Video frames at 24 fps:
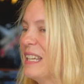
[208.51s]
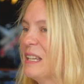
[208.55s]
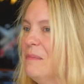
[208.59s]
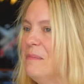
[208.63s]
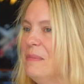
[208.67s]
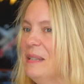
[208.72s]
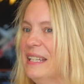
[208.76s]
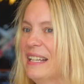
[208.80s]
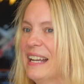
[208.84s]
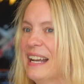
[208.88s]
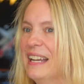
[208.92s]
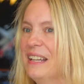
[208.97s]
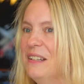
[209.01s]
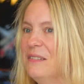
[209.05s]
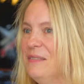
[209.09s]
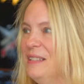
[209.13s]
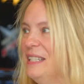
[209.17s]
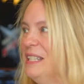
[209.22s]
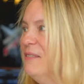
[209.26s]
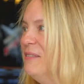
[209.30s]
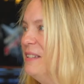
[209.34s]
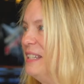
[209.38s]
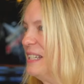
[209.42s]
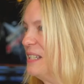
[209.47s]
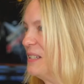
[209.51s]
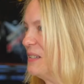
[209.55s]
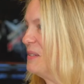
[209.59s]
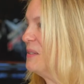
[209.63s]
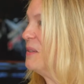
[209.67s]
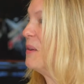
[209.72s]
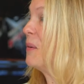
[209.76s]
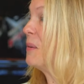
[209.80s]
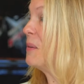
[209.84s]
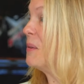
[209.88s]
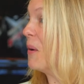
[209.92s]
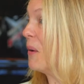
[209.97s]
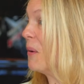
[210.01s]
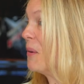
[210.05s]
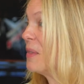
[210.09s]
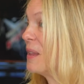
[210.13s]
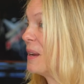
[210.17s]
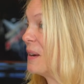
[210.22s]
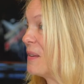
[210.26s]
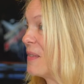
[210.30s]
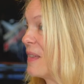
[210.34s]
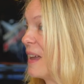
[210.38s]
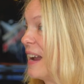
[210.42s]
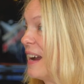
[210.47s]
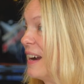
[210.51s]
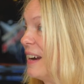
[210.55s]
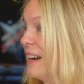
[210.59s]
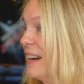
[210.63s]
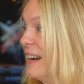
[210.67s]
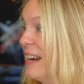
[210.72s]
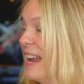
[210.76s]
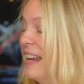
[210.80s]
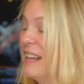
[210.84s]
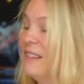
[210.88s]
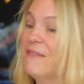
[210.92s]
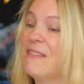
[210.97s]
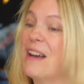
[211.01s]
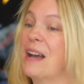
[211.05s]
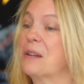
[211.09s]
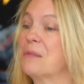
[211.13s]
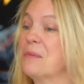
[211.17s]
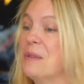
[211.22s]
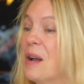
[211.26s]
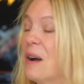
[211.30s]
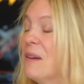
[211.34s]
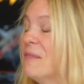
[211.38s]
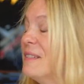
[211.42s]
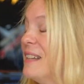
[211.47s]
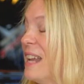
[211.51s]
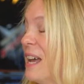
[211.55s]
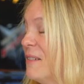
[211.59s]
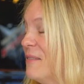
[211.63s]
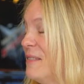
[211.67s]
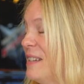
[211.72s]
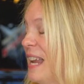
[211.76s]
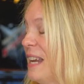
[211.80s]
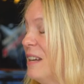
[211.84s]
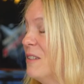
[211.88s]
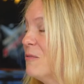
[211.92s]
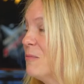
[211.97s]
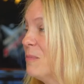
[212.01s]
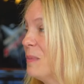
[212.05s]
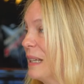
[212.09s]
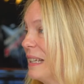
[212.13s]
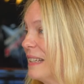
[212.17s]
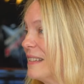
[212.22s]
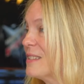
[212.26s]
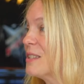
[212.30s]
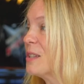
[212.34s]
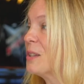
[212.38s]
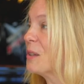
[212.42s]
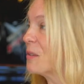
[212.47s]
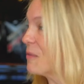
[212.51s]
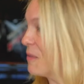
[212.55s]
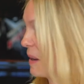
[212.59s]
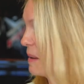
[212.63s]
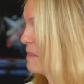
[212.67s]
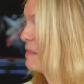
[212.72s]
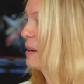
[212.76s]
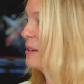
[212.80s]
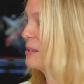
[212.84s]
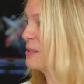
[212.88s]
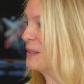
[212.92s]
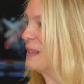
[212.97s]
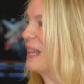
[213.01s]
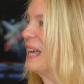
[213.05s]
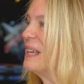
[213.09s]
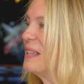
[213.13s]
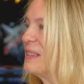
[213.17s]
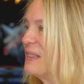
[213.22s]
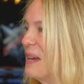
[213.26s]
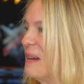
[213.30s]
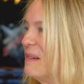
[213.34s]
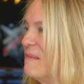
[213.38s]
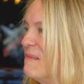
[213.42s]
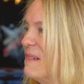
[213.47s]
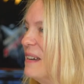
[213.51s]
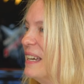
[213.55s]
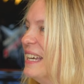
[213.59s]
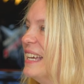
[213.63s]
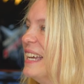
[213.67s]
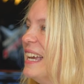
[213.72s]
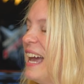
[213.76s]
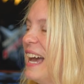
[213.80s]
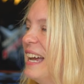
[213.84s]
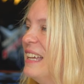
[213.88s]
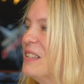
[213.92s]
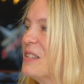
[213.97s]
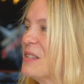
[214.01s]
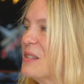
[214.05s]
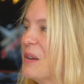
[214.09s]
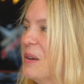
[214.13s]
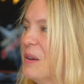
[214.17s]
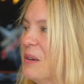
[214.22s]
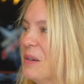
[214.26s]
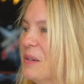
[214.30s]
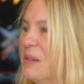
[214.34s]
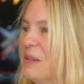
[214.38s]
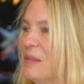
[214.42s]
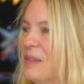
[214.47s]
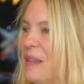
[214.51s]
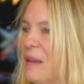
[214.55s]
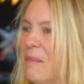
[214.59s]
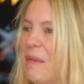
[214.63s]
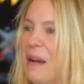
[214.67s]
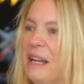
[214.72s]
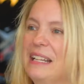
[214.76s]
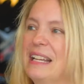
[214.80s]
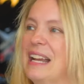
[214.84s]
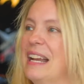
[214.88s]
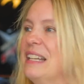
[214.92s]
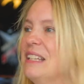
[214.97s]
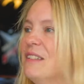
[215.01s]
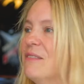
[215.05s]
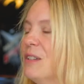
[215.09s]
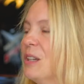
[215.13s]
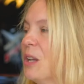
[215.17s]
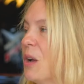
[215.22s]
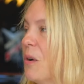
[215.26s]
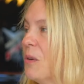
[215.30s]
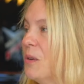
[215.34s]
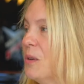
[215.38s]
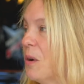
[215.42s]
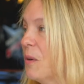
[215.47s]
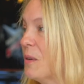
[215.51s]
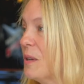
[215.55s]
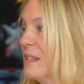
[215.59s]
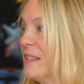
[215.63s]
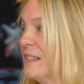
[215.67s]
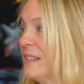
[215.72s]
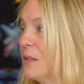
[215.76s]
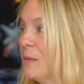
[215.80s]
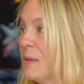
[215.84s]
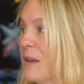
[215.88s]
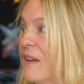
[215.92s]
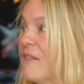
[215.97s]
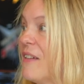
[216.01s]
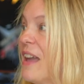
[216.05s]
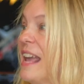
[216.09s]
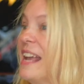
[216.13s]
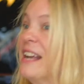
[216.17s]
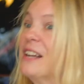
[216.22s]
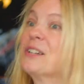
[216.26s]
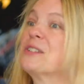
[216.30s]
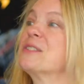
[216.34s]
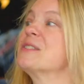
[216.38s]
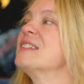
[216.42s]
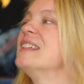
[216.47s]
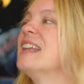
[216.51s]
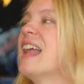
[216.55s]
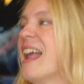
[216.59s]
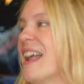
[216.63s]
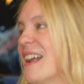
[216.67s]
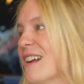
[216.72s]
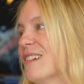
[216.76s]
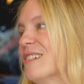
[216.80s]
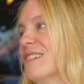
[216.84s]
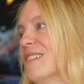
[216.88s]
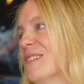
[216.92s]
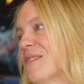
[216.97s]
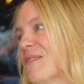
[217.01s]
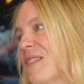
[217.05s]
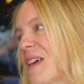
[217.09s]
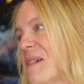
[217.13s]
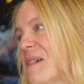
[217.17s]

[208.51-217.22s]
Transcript: can be kind of devious. You don't know they're there. And in fact, we often have native plants that look very much like them. And so they might not even go noticed until we have acres and acres of